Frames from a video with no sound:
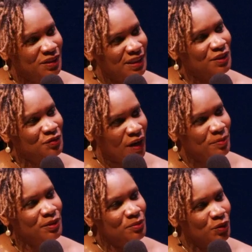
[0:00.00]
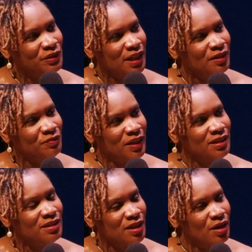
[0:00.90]
describing the
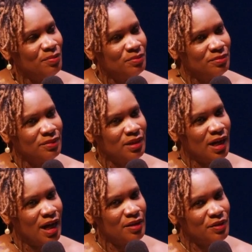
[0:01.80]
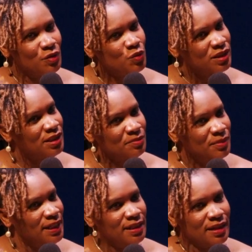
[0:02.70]
multi-events. There wasn't a
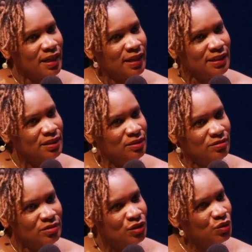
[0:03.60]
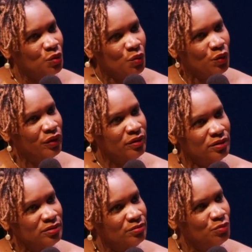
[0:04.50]
meet that I didn't score
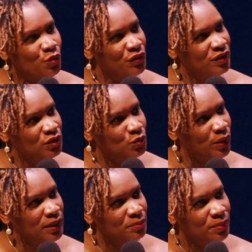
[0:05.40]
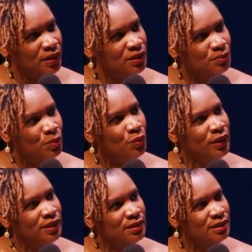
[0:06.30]
more than 20 plus
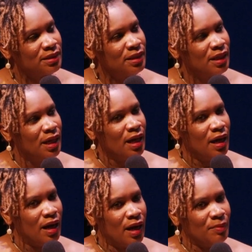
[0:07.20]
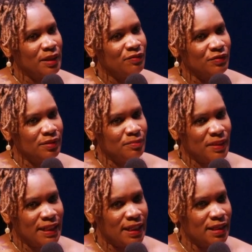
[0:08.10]
points. Even
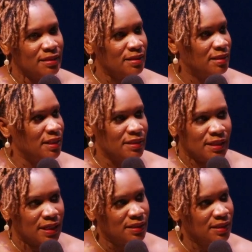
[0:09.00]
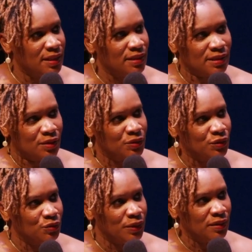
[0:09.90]
Big East, ECACs, I was
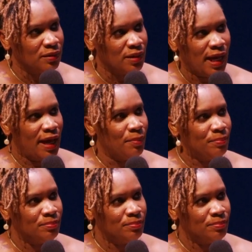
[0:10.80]
doing HEP,